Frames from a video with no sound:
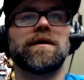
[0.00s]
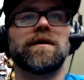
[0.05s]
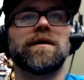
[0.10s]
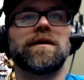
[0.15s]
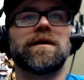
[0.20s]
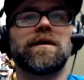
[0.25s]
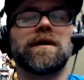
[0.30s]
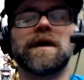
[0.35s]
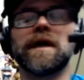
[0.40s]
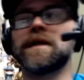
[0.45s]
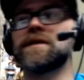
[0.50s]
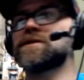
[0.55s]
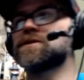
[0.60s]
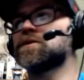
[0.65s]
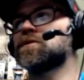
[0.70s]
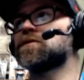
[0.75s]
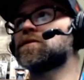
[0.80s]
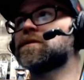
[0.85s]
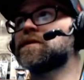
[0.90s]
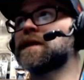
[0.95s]
And so
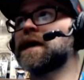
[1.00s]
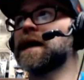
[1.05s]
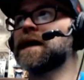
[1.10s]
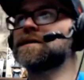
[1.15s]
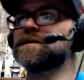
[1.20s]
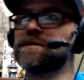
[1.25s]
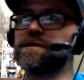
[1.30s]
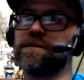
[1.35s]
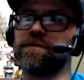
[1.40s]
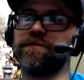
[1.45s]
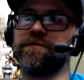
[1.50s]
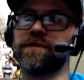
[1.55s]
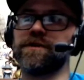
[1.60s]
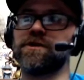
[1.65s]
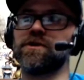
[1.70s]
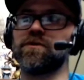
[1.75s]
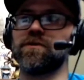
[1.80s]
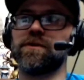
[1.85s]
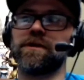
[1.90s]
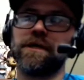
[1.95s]
that's the
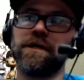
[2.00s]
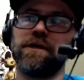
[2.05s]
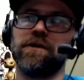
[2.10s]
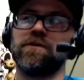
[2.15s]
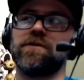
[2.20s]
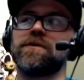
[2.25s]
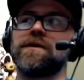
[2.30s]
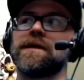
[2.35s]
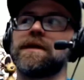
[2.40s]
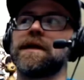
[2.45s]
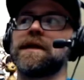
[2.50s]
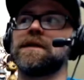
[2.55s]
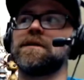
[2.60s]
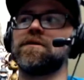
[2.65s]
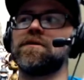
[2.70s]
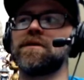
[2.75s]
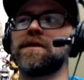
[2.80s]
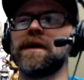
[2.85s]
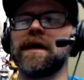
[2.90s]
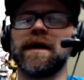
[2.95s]
visual cue that I
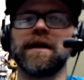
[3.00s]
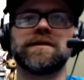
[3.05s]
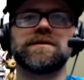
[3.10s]
look at